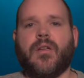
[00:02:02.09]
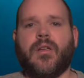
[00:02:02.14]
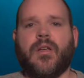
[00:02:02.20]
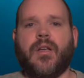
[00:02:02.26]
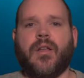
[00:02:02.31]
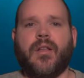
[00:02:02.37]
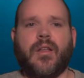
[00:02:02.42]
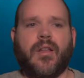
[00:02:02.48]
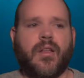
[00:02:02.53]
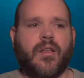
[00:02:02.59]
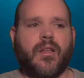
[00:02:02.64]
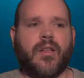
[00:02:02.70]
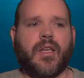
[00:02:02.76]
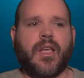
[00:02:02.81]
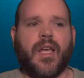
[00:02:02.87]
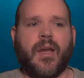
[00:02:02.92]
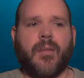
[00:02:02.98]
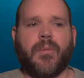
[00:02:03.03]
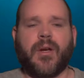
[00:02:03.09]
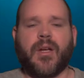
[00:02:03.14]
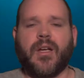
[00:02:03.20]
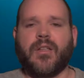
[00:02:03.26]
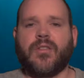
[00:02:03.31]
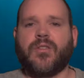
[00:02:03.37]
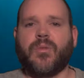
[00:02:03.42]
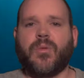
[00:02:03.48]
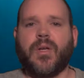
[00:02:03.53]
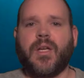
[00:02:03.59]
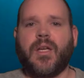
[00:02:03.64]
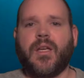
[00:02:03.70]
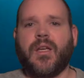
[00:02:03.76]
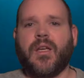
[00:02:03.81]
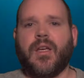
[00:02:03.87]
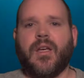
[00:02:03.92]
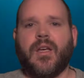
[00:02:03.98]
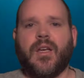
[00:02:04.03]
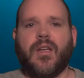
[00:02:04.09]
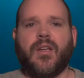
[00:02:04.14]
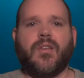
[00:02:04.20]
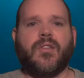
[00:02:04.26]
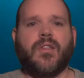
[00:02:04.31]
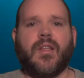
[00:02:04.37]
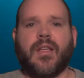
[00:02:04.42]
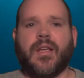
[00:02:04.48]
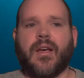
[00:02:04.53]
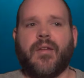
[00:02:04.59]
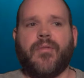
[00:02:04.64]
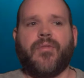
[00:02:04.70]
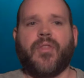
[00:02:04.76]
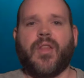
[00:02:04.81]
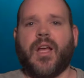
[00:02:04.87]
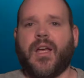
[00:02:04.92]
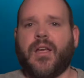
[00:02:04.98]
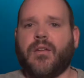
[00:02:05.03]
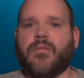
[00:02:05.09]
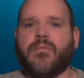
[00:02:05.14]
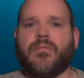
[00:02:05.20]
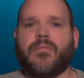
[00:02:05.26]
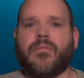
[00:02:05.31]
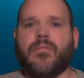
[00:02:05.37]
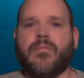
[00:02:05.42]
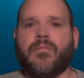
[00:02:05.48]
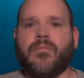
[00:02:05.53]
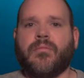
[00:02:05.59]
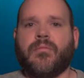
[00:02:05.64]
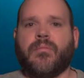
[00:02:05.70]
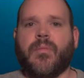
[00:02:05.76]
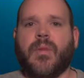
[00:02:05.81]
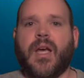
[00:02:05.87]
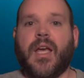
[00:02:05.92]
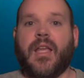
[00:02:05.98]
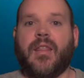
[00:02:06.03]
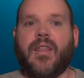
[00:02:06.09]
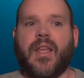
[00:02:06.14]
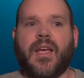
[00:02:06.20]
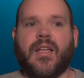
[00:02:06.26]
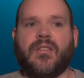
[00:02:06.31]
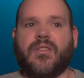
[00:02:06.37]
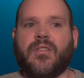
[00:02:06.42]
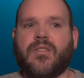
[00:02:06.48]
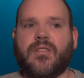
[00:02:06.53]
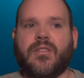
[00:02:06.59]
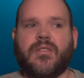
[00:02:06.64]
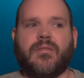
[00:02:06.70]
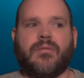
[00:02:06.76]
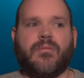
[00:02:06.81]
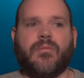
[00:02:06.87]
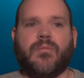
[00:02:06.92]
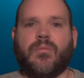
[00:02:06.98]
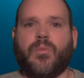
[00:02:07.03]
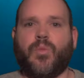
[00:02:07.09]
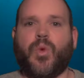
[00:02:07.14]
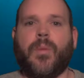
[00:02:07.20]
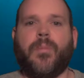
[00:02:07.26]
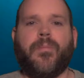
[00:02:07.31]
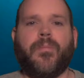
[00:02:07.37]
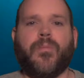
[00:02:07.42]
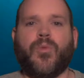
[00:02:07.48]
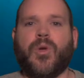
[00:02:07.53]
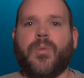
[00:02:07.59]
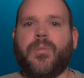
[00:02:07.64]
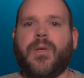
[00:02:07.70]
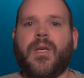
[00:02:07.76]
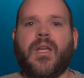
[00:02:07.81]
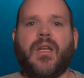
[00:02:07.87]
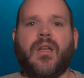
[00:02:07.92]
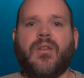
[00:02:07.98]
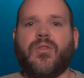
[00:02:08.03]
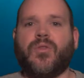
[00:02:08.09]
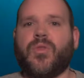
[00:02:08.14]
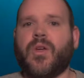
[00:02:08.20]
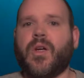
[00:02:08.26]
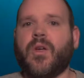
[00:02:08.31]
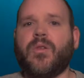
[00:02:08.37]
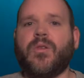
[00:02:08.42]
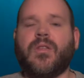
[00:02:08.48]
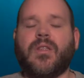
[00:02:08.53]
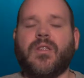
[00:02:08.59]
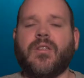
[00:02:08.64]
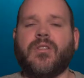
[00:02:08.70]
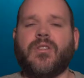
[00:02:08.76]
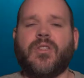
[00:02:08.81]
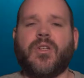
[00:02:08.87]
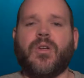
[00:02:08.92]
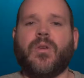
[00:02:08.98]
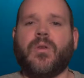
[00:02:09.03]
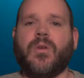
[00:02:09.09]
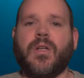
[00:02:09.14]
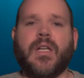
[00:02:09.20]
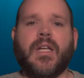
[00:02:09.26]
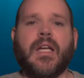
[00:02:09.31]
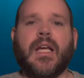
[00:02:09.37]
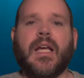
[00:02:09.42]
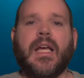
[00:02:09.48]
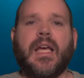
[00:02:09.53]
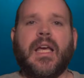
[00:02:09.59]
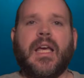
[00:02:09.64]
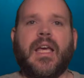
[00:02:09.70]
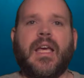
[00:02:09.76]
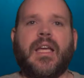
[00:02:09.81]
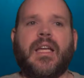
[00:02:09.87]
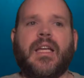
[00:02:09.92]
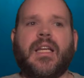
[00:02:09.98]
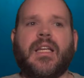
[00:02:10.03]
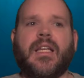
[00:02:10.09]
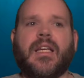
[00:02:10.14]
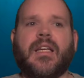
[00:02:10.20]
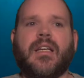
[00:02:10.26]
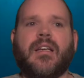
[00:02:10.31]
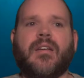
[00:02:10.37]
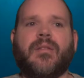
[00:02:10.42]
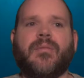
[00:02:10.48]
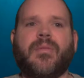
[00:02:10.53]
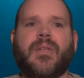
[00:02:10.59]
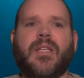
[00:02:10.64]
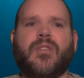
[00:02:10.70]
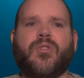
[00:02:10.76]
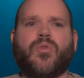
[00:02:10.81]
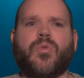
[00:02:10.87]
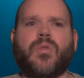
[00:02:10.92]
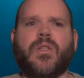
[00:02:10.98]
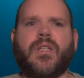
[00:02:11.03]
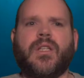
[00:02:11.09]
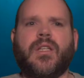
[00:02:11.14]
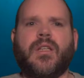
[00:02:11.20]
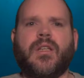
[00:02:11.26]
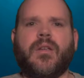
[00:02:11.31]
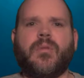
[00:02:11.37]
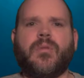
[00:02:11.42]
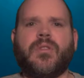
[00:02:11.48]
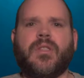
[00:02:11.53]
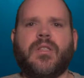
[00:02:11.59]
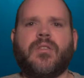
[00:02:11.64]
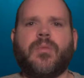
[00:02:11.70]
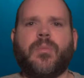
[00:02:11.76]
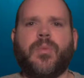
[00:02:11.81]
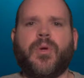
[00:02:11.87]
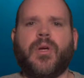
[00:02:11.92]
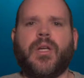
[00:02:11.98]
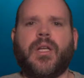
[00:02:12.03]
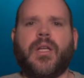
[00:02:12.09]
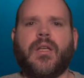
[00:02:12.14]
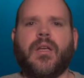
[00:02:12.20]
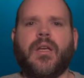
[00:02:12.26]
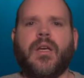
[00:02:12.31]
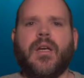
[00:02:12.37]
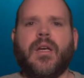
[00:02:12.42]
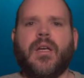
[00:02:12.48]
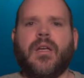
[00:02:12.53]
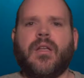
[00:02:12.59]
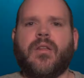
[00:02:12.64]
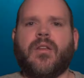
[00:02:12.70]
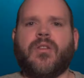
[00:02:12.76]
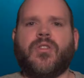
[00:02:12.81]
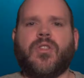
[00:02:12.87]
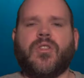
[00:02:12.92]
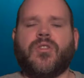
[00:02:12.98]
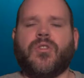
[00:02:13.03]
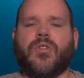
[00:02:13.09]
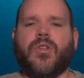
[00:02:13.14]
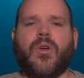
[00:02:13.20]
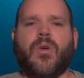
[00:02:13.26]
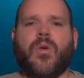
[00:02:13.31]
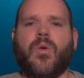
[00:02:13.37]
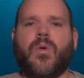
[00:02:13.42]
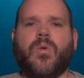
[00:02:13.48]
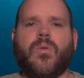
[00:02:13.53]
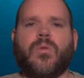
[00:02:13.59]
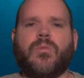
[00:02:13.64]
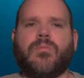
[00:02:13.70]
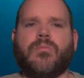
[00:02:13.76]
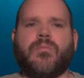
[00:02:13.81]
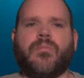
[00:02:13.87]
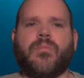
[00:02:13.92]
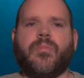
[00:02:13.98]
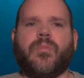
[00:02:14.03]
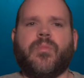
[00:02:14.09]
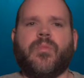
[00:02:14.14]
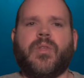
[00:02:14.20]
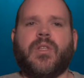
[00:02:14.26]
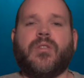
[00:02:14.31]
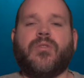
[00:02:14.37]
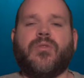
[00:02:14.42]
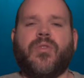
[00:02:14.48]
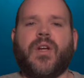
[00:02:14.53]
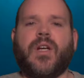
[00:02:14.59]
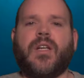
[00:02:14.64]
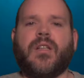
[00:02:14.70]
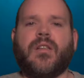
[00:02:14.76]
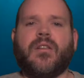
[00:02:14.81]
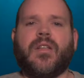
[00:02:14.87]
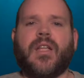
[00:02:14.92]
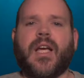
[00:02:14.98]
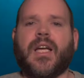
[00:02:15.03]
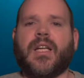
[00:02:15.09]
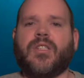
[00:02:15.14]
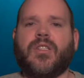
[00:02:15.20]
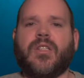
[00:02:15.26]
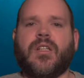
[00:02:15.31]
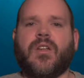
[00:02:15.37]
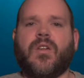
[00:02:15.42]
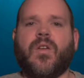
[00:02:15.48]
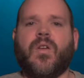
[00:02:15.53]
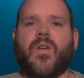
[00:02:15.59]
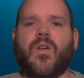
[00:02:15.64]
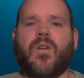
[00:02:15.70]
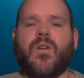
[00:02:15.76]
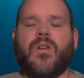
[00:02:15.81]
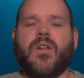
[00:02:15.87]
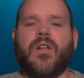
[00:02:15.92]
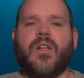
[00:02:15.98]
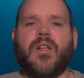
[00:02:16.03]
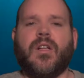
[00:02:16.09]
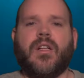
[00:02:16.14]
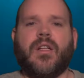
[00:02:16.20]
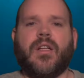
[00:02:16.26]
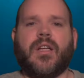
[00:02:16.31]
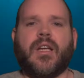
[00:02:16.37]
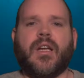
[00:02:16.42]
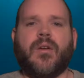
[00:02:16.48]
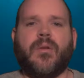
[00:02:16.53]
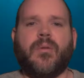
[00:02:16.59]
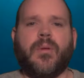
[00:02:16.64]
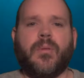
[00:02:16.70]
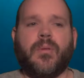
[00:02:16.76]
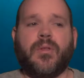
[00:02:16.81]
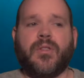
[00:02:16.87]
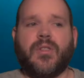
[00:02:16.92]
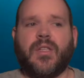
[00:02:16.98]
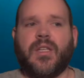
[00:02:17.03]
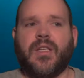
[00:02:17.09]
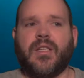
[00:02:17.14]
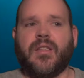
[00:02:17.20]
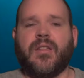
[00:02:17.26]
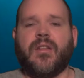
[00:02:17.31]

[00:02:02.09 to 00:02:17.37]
and then the camera cuts away, and you see the guy flying. And that's repeated throughout the show. And it was disappointing. There's very little action at all. Like, I remember seeing in